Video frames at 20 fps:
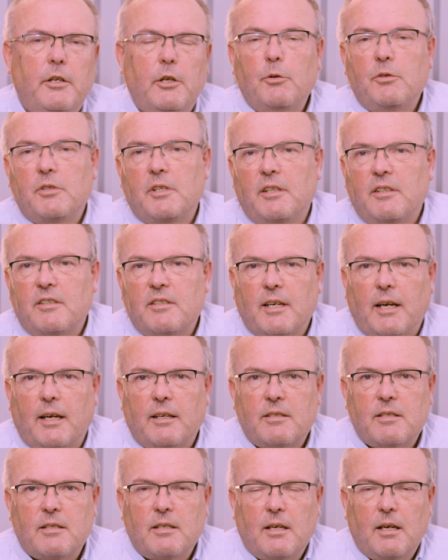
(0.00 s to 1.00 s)
using
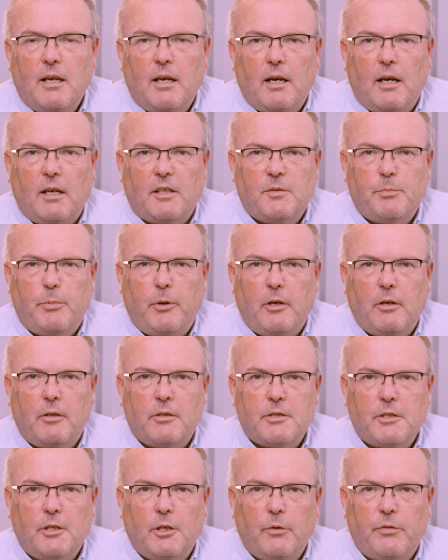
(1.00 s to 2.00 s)
SSAS as
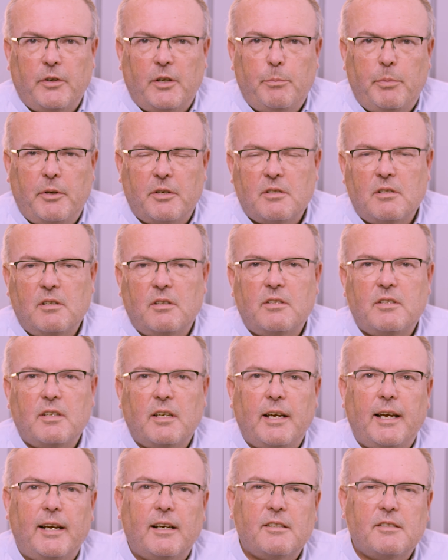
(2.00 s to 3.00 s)
part of a
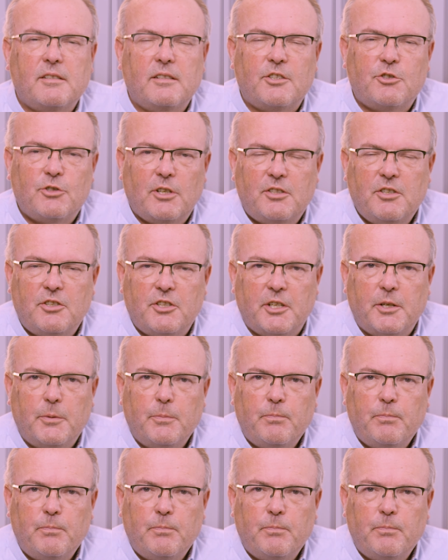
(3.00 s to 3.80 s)
business exit strategy.